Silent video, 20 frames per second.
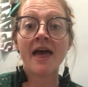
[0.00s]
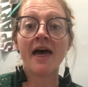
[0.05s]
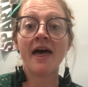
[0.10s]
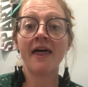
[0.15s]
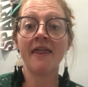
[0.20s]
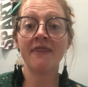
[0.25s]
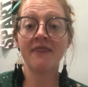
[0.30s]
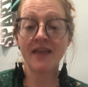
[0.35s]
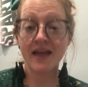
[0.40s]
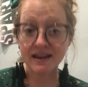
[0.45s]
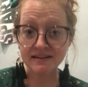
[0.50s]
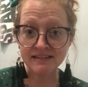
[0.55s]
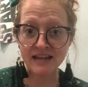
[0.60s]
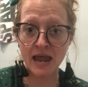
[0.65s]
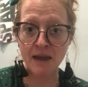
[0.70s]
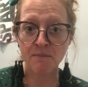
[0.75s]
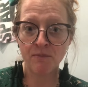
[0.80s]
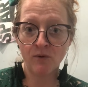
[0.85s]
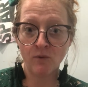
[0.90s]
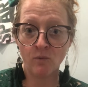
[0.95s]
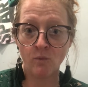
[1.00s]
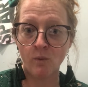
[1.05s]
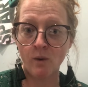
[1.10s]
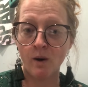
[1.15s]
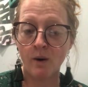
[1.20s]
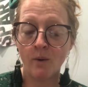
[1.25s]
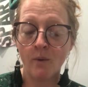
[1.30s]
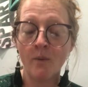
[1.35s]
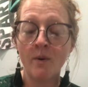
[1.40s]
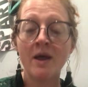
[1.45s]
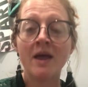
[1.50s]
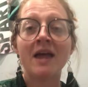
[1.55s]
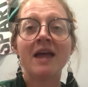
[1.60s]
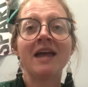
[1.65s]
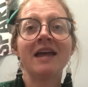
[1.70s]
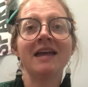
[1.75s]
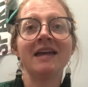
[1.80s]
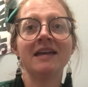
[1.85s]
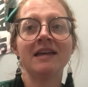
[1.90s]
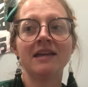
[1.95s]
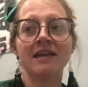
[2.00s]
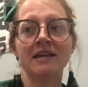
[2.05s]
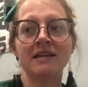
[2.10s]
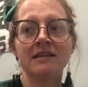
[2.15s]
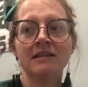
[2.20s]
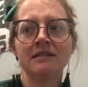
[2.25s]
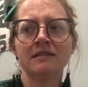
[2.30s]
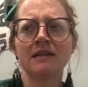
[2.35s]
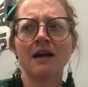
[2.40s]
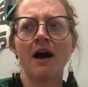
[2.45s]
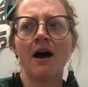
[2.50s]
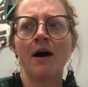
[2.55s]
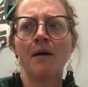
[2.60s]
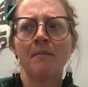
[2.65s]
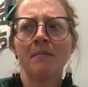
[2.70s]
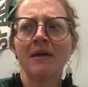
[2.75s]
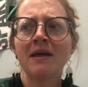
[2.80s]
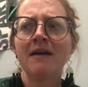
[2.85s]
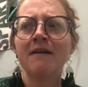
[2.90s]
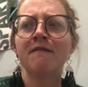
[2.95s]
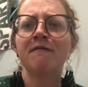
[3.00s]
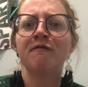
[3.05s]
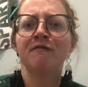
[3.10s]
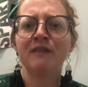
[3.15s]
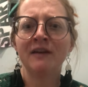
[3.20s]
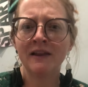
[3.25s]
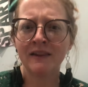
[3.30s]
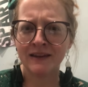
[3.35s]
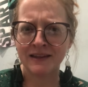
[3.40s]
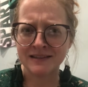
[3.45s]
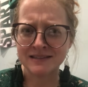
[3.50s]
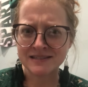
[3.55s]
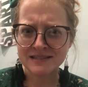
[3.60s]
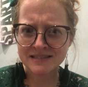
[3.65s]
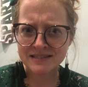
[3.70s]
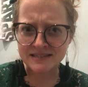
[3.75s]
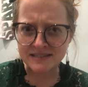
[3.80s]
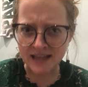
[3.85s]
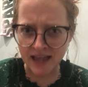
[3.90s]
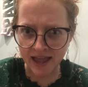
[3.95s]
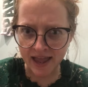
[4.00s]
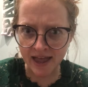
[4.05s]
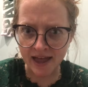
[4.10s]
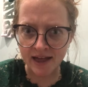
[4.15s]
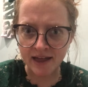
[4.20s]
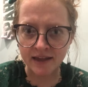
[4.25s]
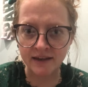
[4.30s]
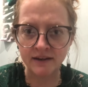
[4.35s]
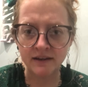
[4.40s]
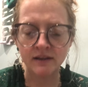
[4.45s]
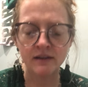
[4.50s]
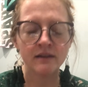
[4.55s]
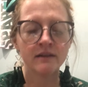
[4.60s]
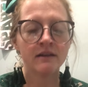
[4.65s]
And that type of woe is feeling sad,